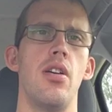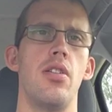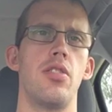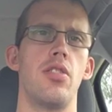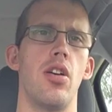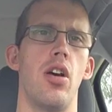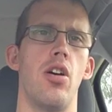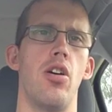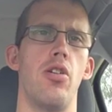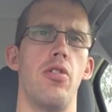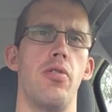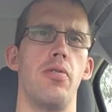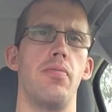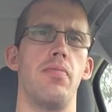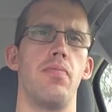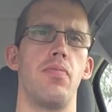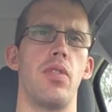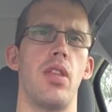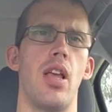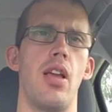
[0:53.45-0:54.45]
So
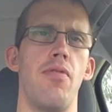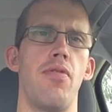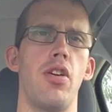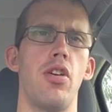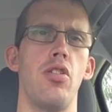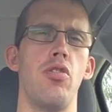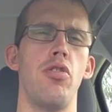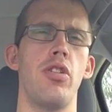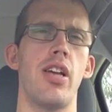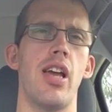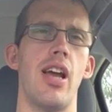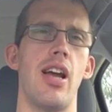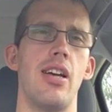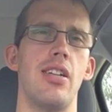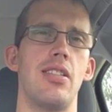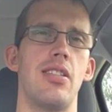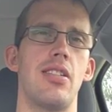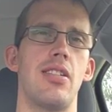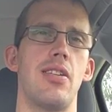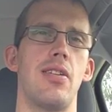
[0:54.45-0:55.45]
if you look
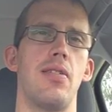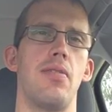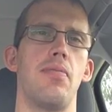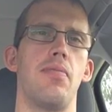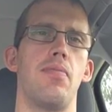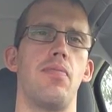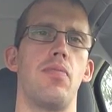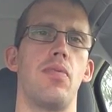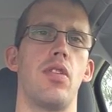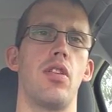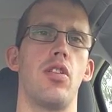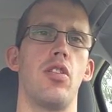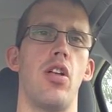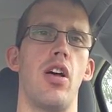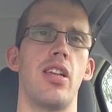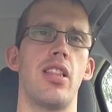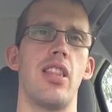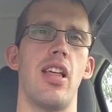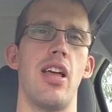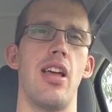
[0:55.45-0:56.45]
at
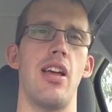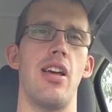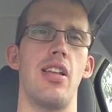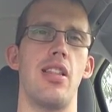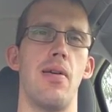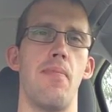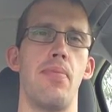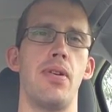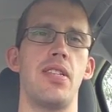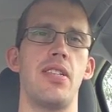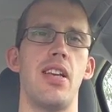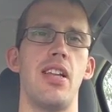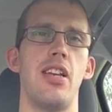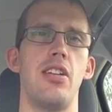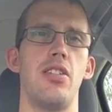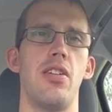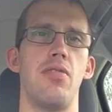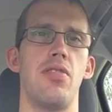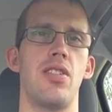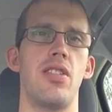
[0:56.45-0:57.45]
like the
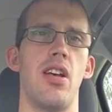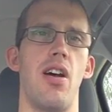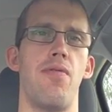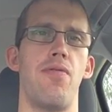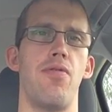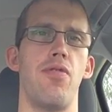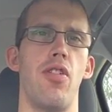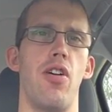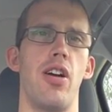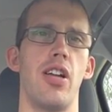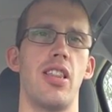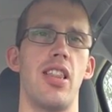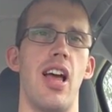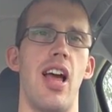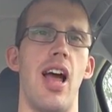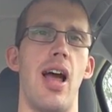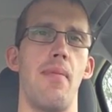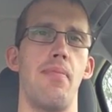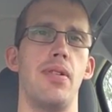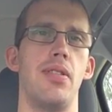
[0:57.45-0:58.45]
percentage of stuff like
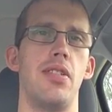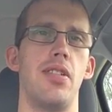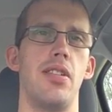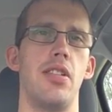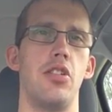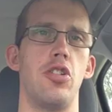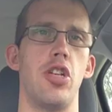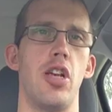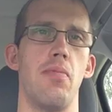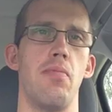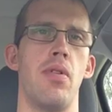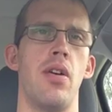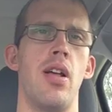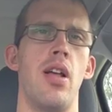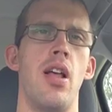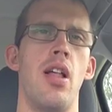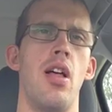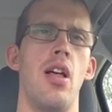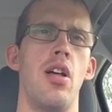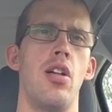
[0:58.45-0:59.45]
that happens in the gym,
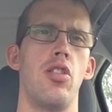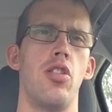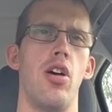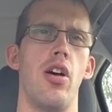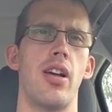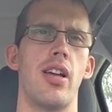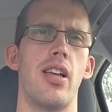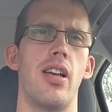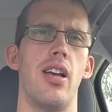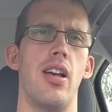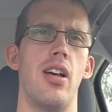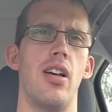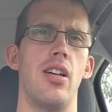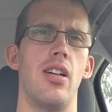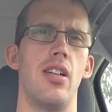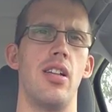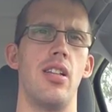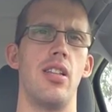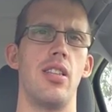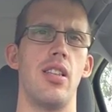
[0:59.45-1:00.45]
like
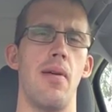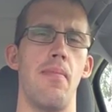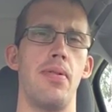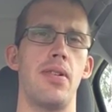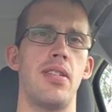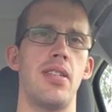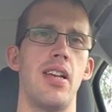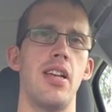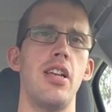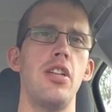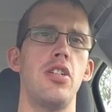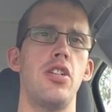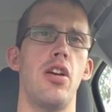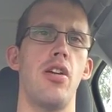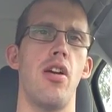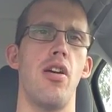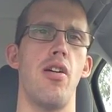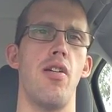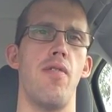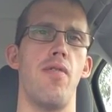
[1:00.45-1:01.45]
the percentage
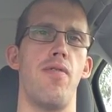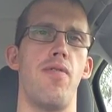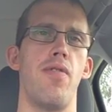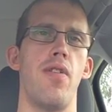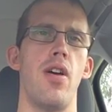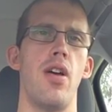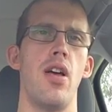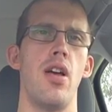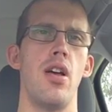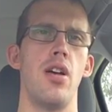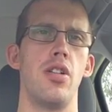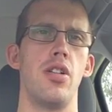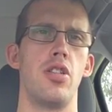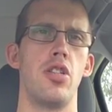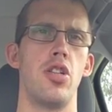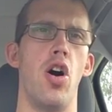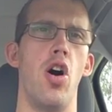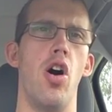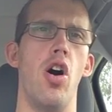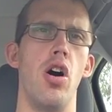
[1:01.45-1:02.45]
of
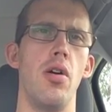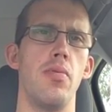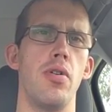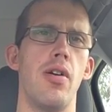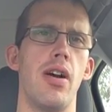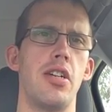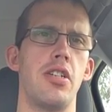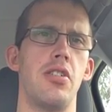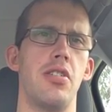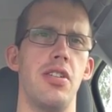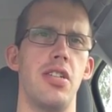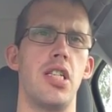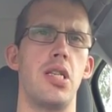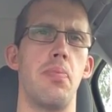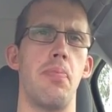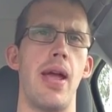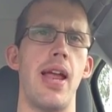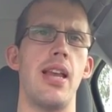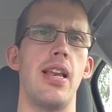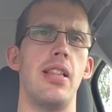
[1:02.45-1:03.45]
time you actually
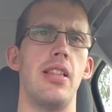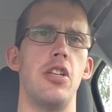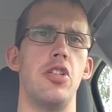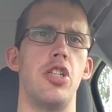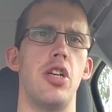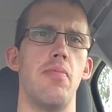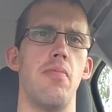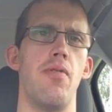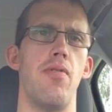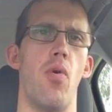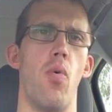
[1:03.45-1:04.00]
spend in the gym